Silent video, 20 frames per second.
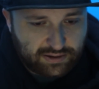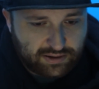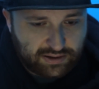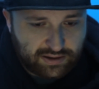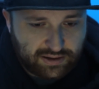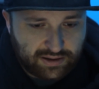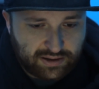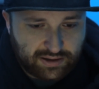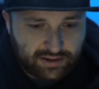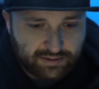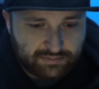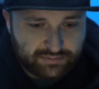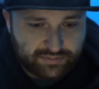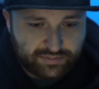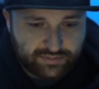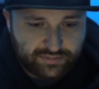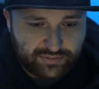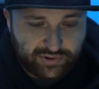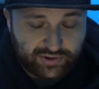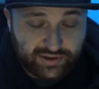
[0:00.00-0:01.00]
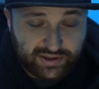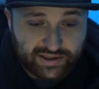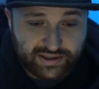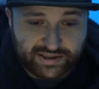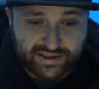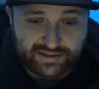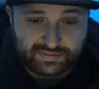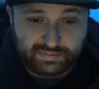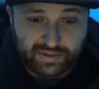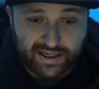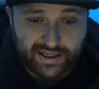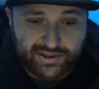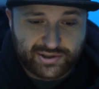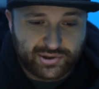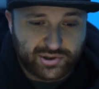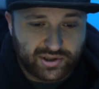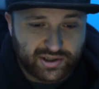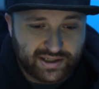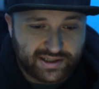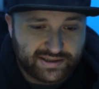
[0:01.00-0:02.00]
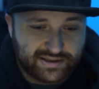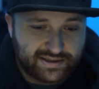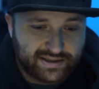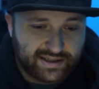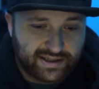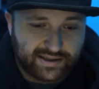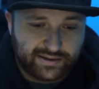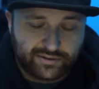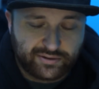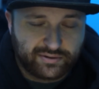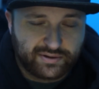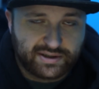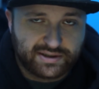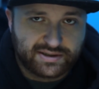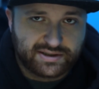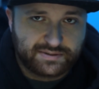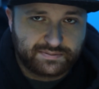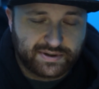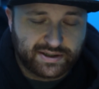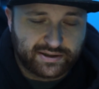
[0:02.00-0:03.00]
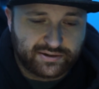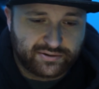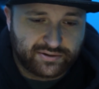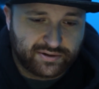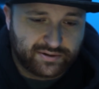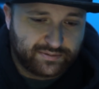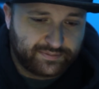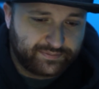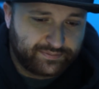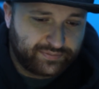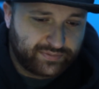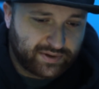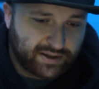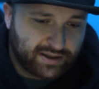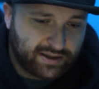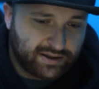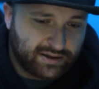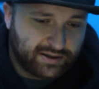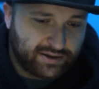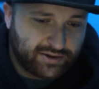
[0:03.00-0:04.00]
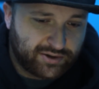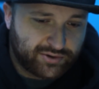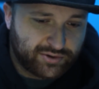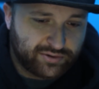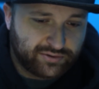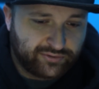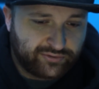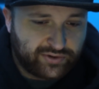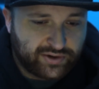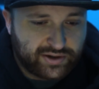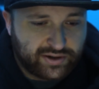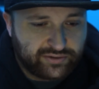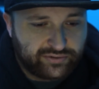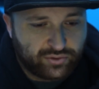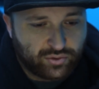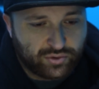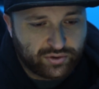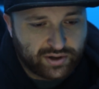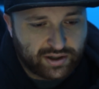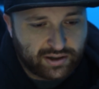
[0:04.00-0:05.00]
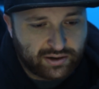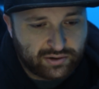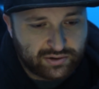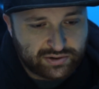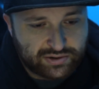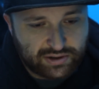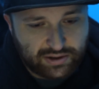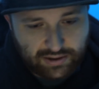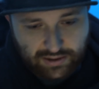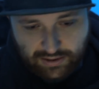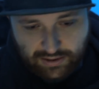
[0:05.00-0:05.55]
You can get a Spectra intake, don't get Spectra, $154.